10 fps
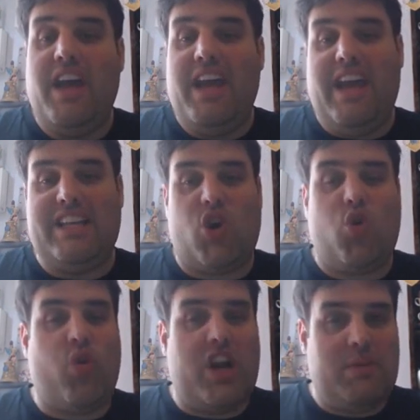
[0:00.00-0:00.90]
it's
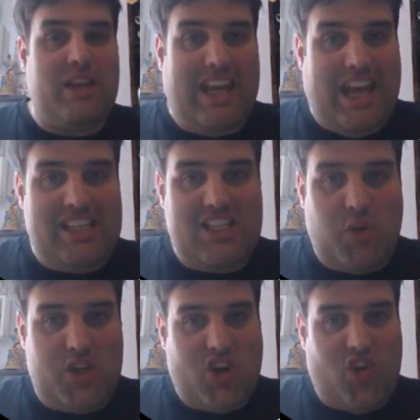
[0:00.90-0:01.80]
incredibly easy
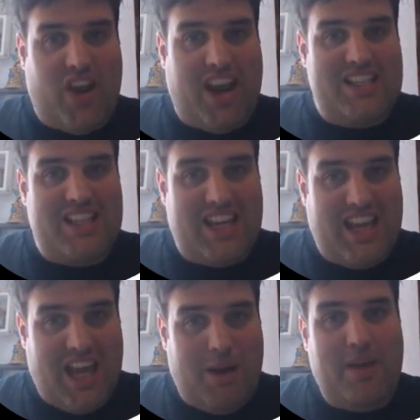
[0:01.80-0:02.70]
to integrate the
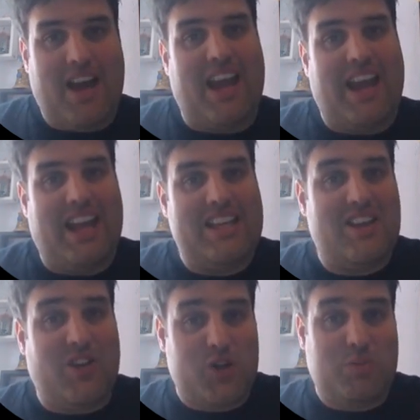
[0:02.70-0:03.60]
API
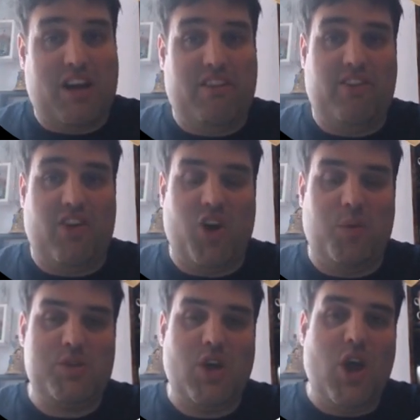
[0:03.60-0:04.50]
into those
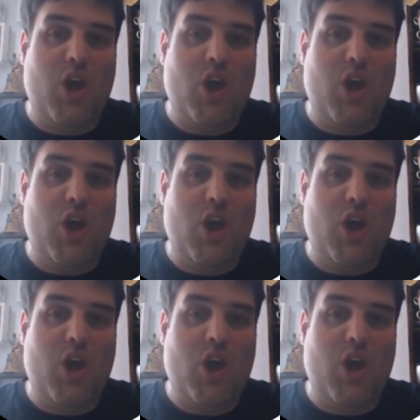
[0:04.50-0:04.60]
platforms